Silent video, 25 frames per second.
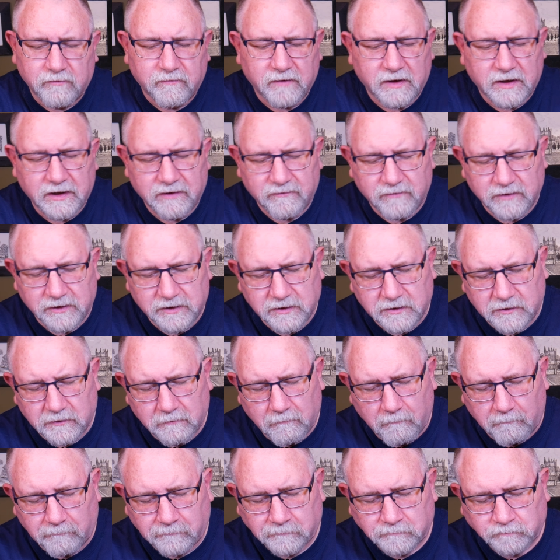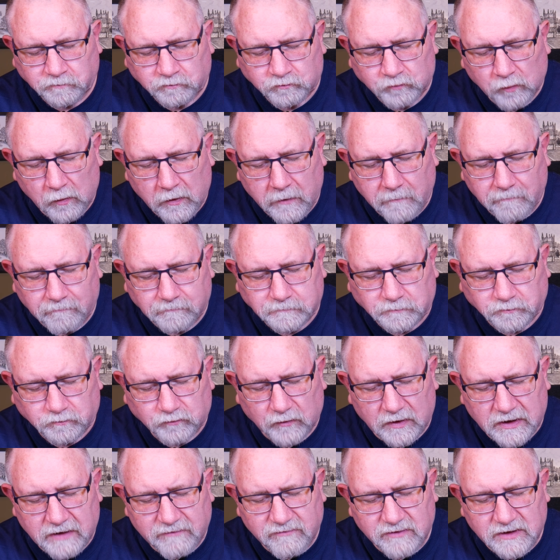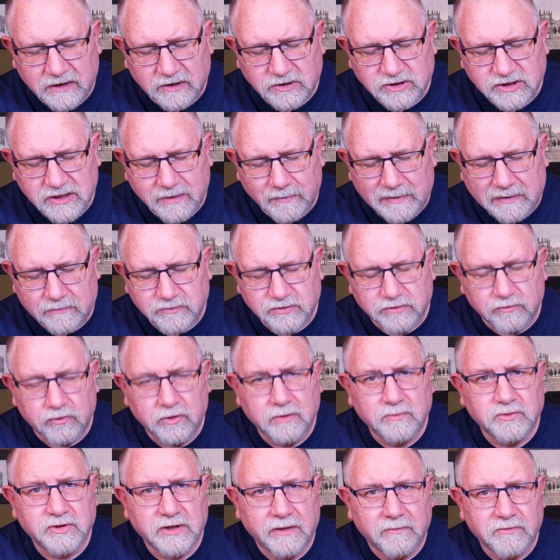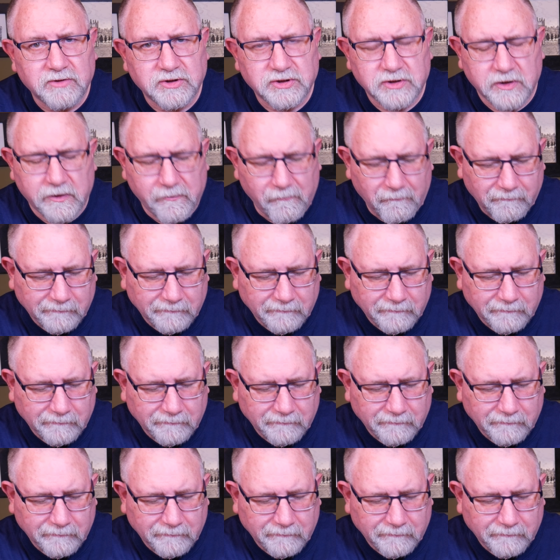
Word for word: flavour here, even though it's come up to room temperature.